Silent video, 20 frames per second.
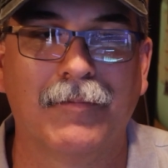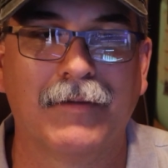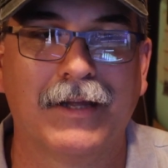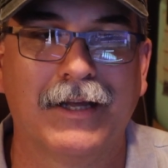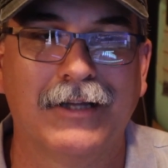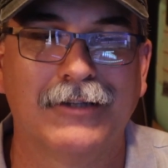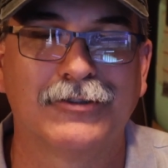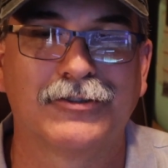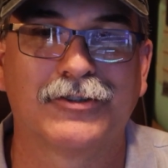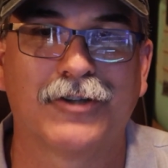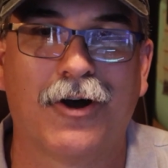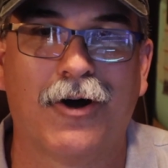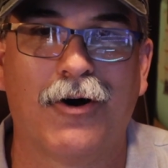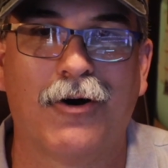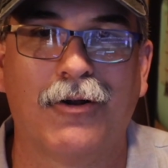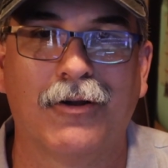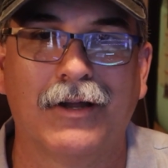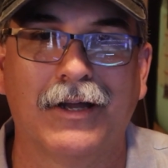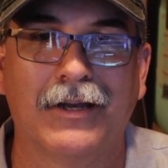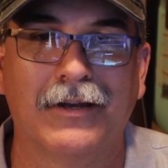
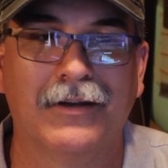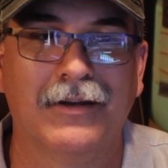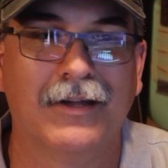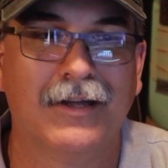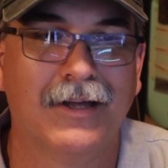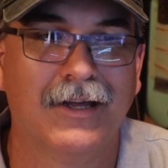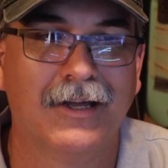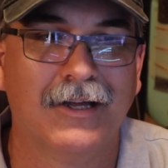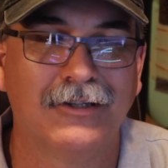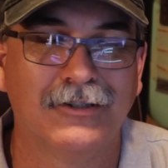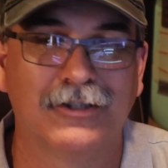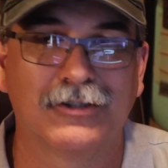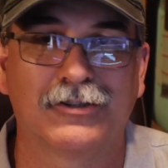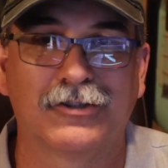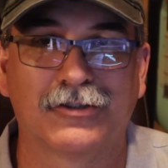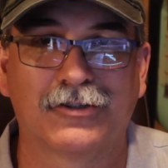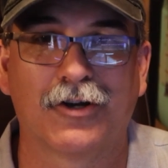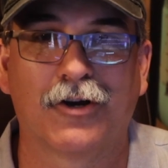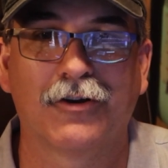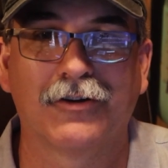install, and
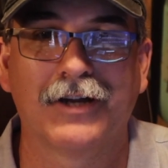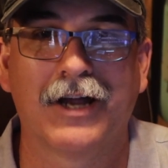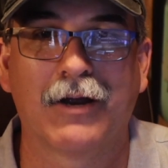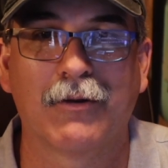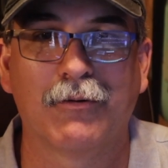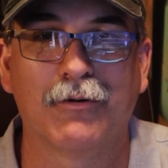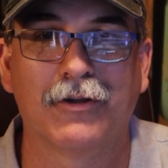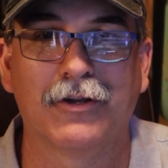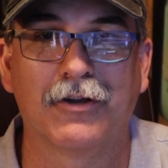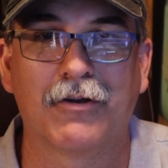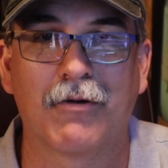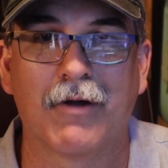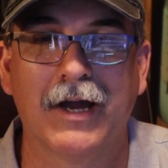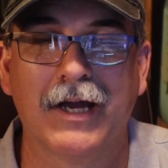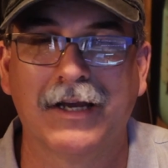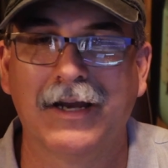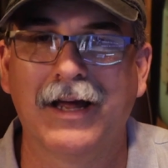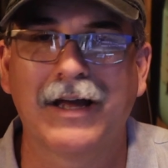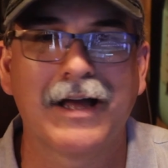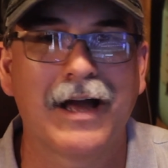just turned out really
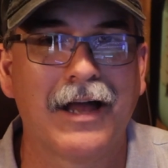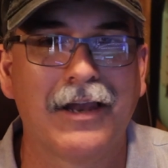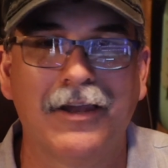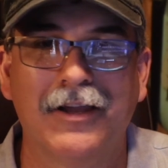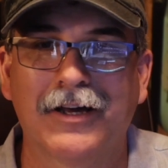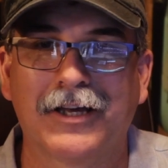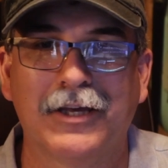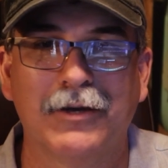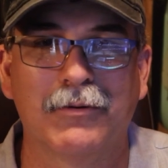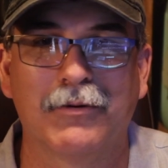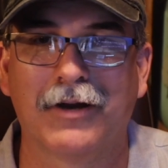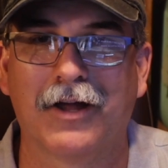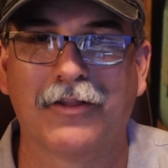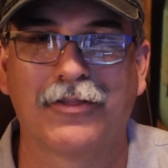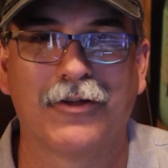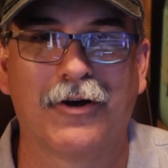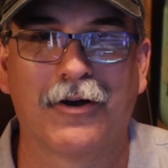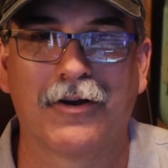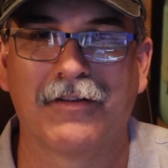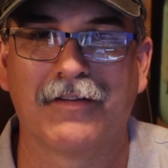great. And I got lucky when I
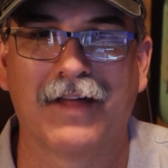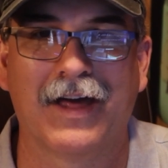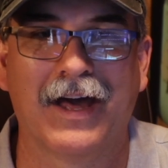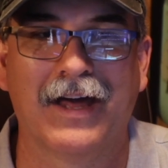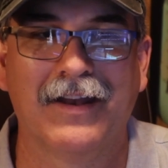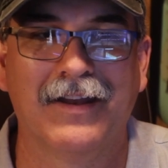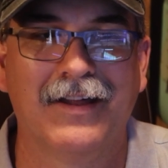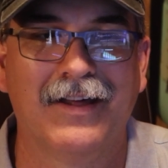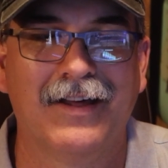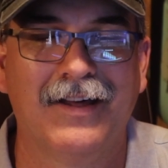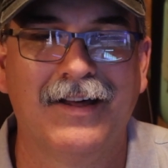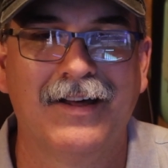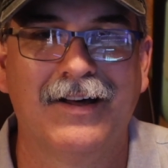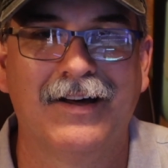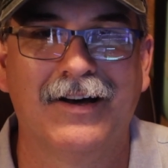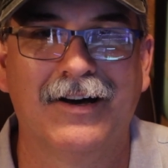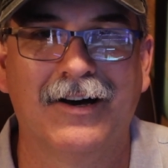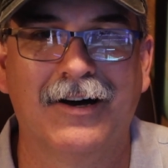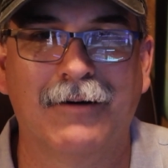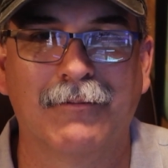thought of that,
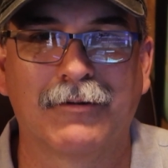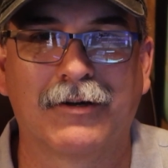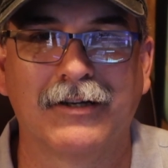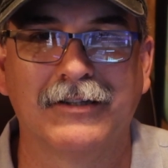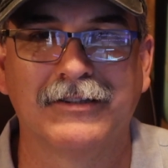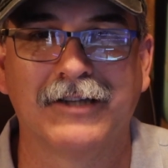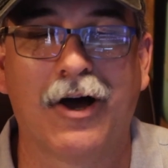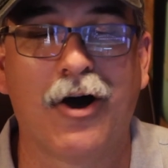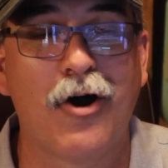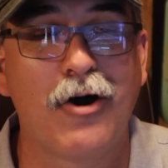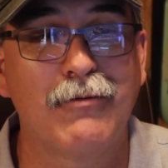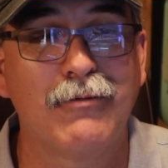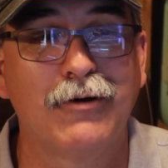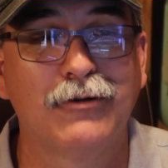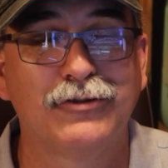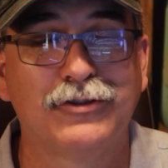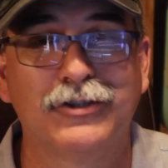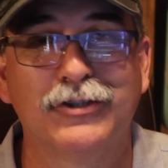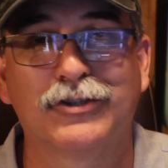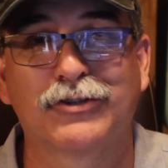because I
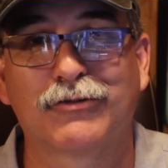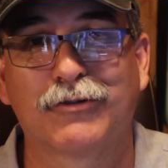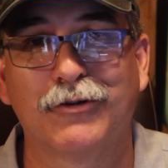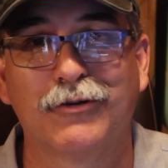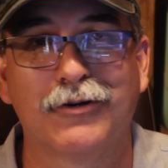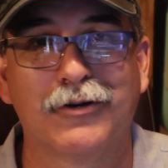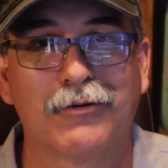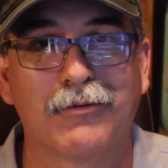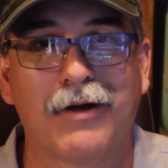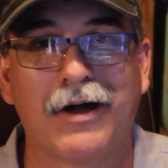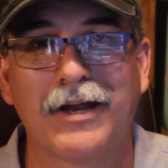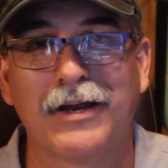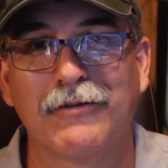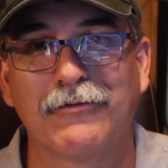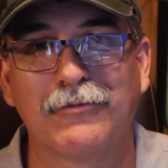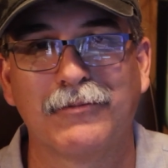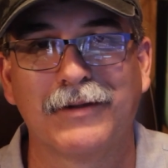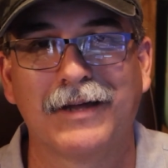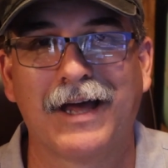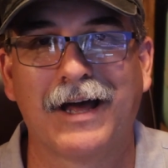almost just screwed it right
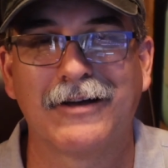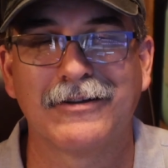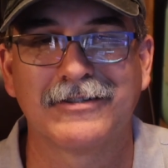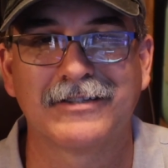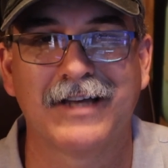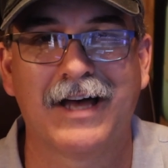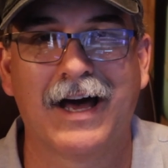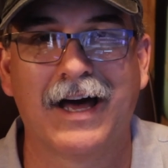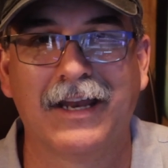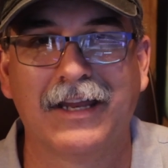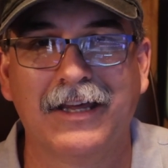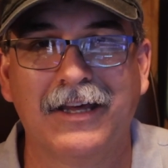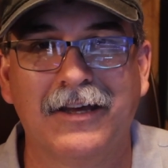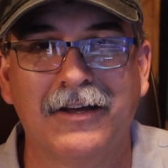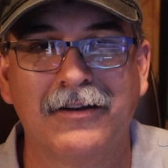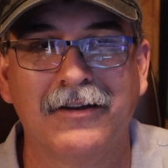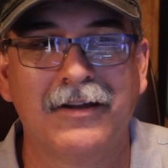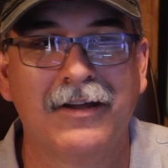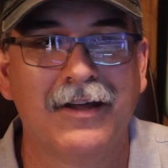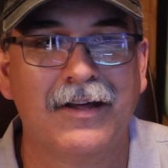in from the outside
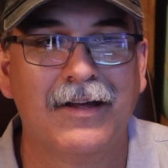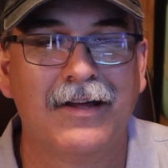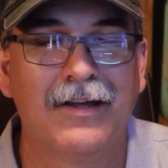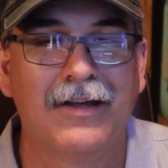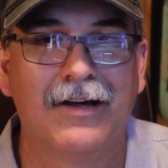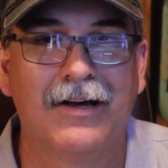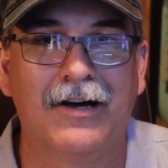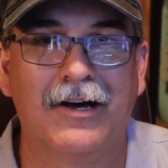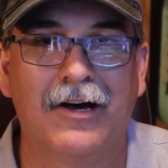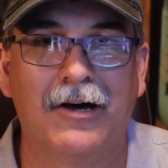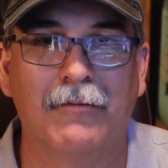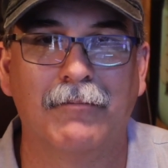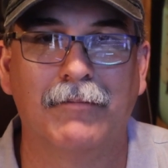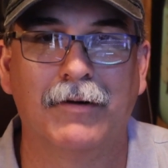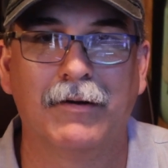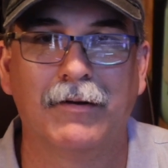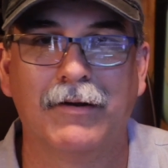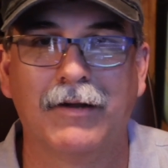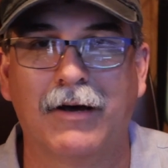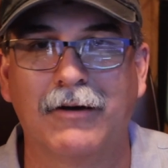in,
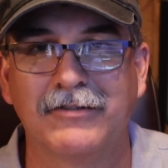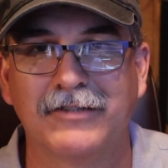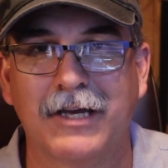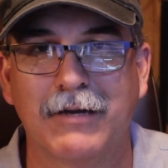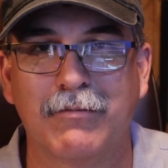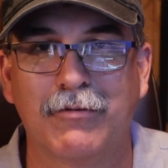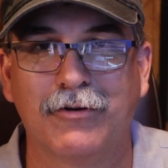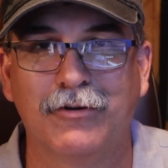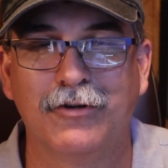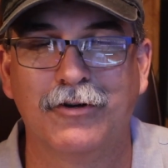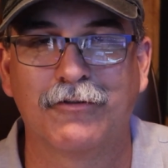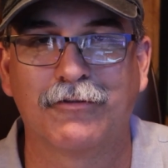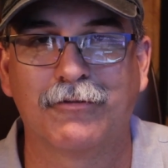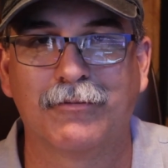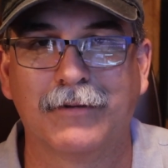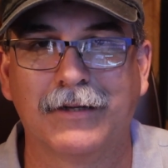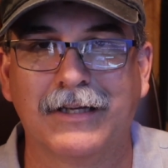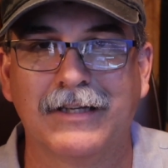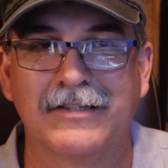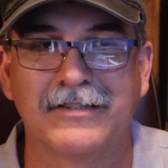but I was able to do it
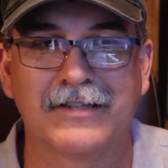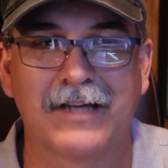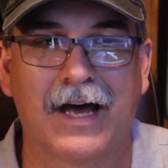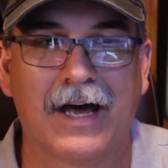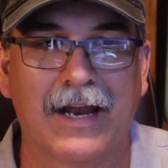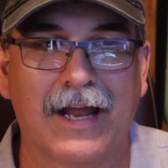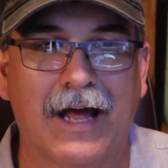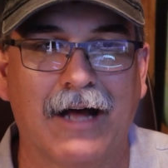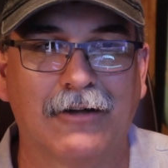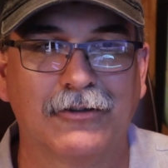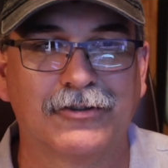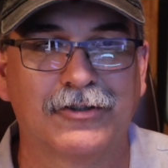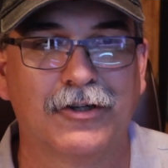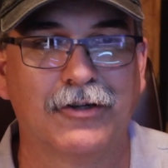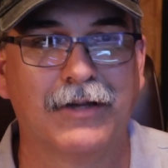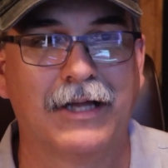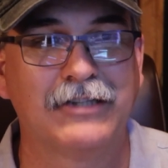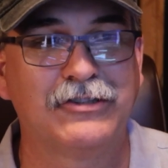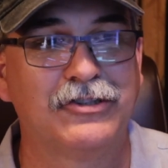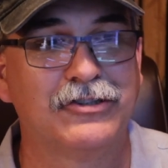from the inside out.
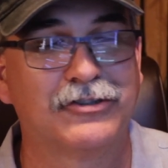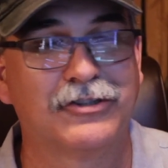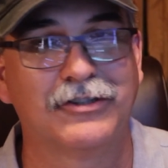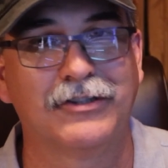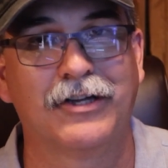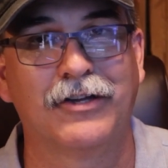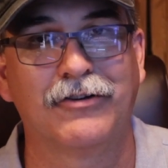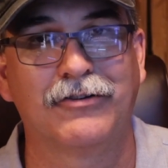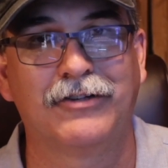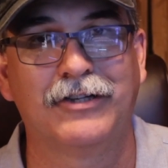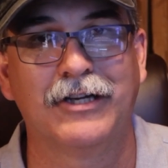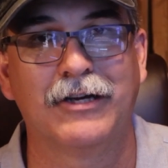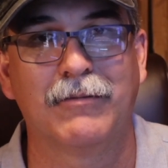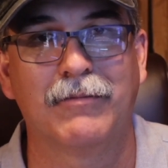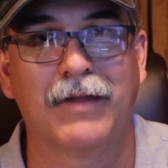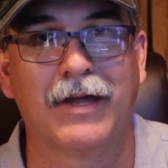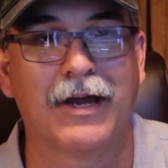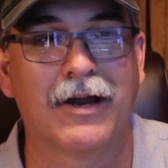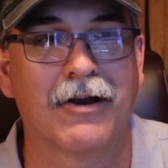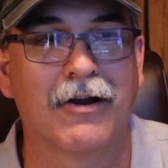So that's just another
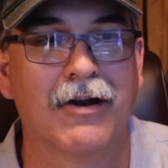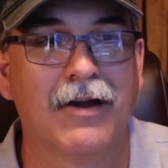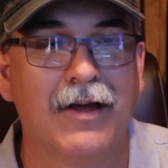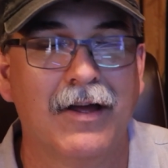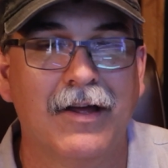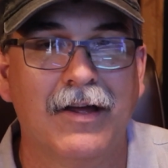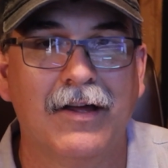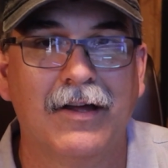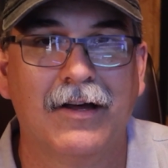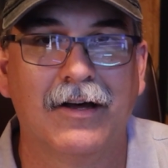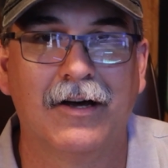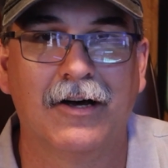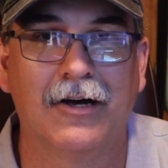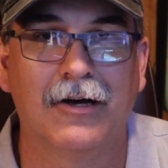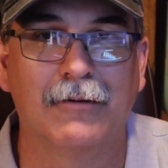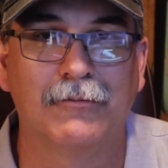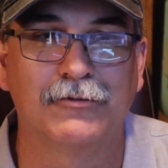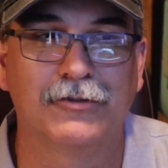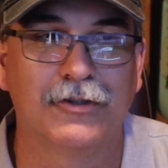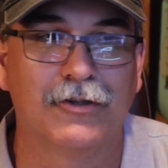tip there,
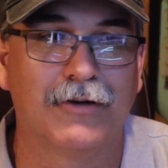so you